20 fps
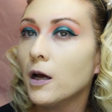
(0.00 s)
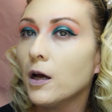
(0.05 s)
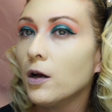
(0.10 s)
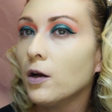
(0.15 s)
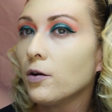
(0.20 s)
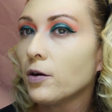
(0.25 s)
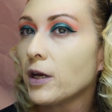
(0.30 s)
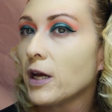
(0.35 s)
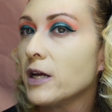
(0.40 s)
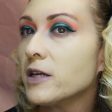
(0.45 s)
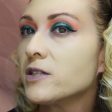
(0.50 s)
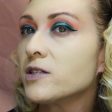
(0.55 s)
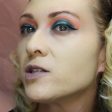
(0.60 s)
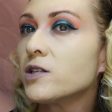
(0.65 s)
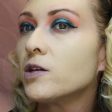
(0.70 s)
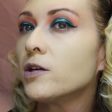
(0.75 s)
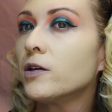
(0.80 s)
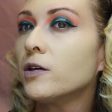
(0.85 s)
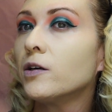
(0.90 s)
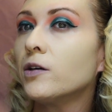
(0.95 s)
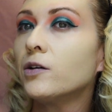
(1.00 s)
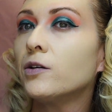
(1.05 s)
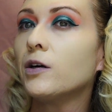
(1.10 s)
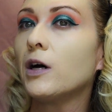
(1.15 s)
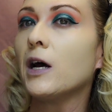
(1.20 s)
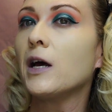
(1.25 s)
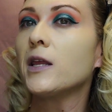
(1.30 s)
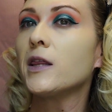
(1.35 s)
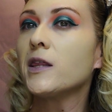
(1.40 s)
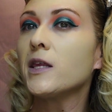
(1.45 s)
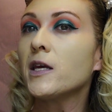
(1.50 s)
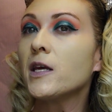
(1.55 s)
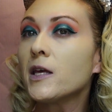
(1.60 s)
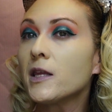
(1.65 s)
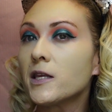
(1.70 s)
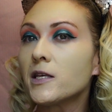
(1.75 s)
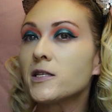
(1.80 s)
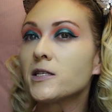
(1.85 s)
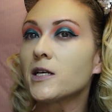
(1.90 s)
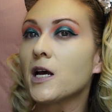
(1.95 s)
Okay, so I think
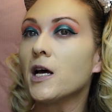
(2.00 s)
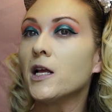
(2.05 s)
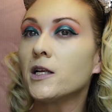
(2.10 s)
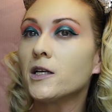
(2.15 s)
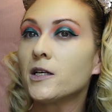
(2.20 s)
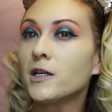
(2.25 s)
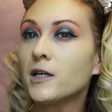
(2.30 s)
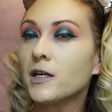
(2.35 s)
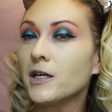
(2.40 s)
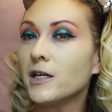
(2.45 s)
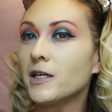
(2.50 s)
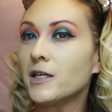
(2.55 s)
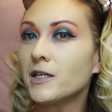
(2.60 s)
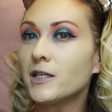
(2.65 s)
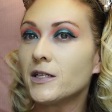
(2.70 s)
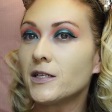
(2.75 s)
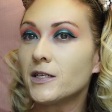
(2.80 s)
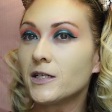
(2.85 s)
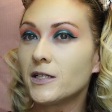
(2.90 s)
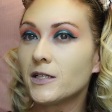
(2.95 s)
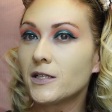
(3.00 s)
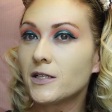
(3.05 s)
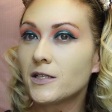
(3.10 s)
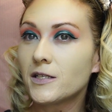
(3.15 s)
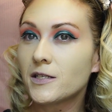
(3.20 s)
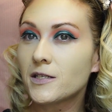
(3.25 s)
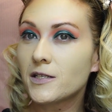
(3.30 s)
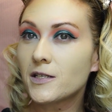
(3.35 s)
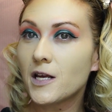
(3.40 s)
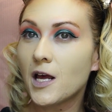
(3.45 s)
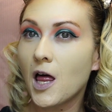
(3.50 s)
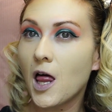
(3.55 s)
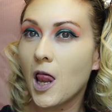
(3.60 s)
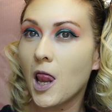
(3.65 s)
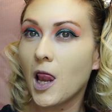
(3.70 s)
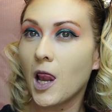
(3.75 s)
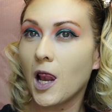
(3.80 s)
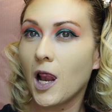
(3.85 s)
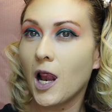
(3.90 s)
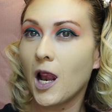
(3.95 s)
this color is
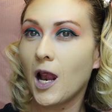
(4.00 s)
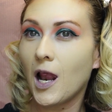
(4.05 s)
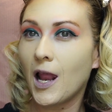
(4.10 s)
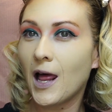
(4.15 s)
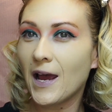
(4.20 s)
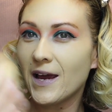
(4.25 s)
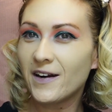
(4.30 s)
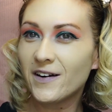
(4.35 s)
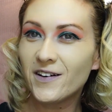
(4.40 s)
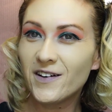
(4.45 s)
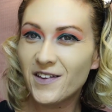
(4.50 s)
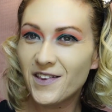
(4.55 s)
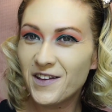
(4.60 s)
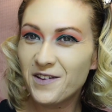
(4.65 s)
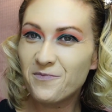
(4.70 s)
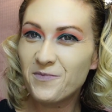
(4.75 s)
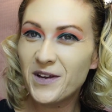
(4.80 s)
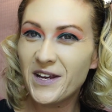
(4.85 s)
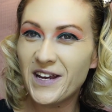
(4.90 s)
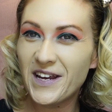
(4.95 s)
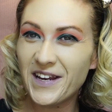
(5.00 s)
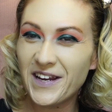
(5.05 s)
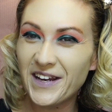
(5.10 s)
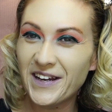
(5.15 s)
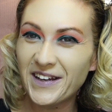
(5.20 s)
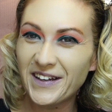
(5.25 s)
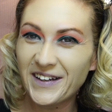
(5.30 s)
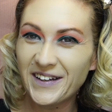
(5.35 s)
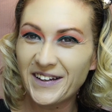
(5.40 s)
lighter than me.